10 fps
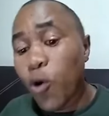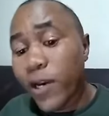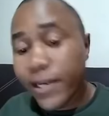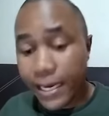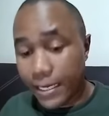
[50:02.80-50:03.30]

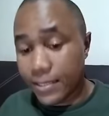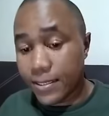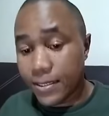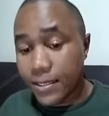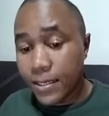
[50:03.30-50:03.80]

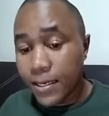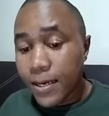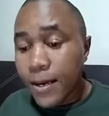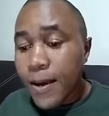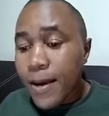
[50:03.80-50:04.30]
hooligans.
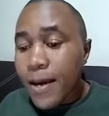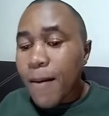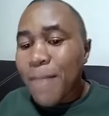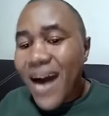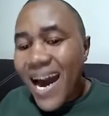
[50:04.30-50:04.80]

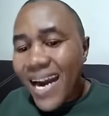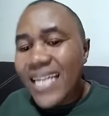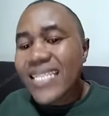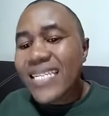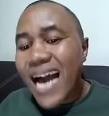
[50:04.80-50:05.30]

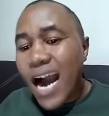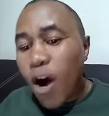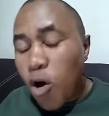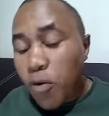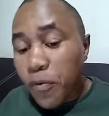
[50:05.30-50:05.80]
Parents are
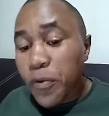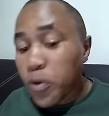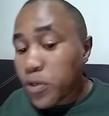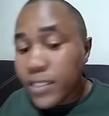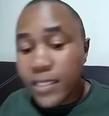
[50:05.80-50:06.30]

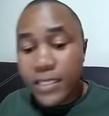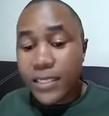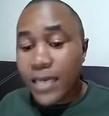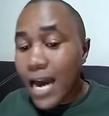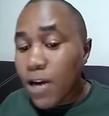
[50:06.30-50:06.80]
confused,
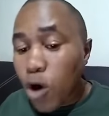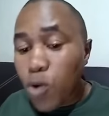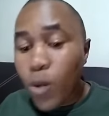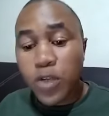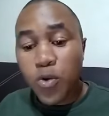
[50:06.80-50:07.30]
Isa. I
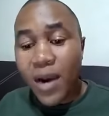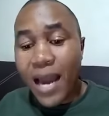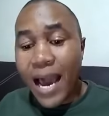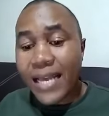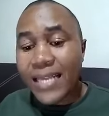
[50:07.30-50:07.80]
don't want to
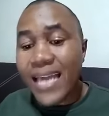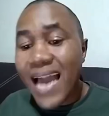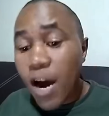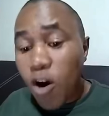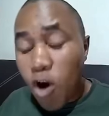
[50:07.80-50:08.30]
lie. They
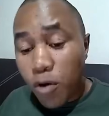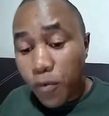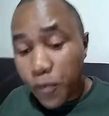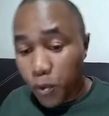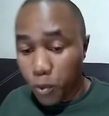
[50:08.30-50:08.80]
are
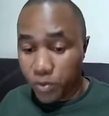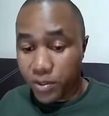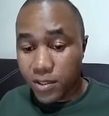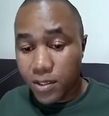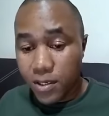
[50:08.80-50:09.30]

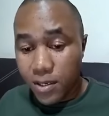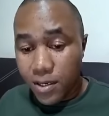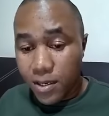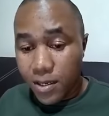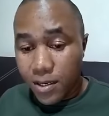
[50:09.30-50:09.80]
confused.
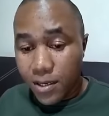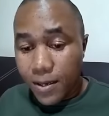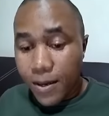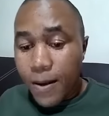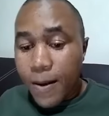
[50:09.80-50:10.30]

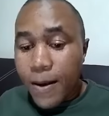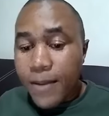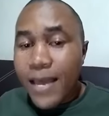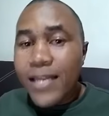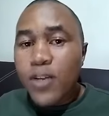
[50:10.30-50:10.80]

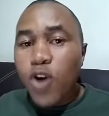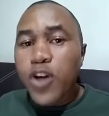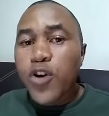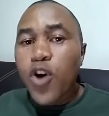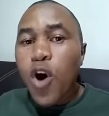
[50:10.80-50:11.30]
They
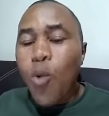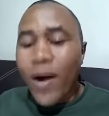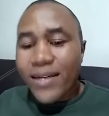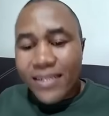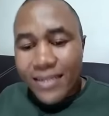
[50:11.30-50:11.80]
don't know
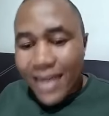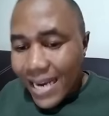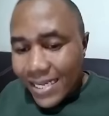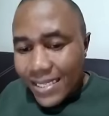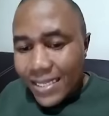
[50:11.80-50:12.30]
what is
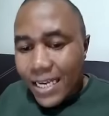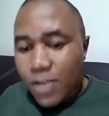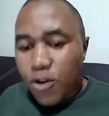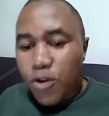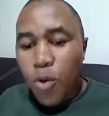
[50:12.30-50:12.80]
right, they
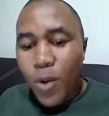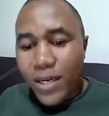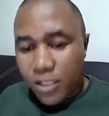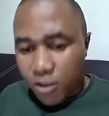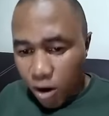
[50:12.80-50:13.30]
don't know what
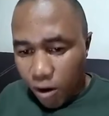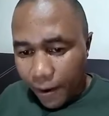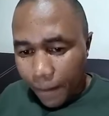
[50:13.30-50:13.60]
is wrong.